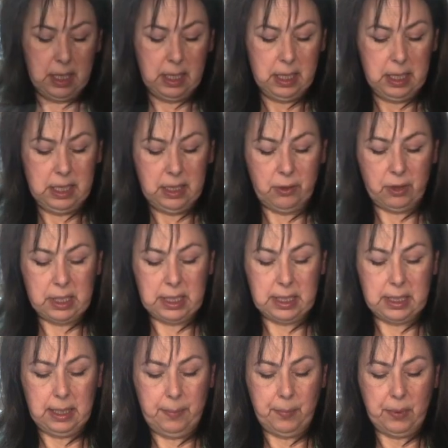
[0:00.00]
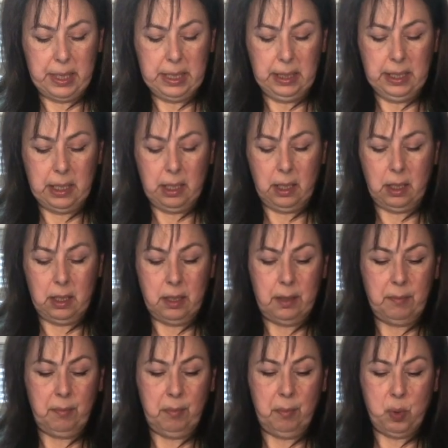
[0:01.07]
These are slippery little
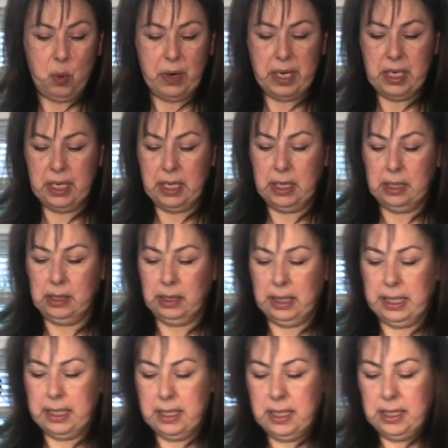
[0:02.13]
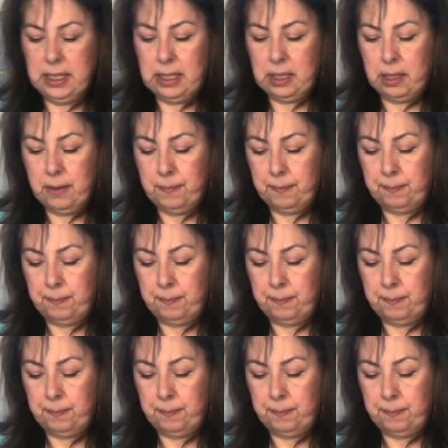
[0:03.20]
pointy lids.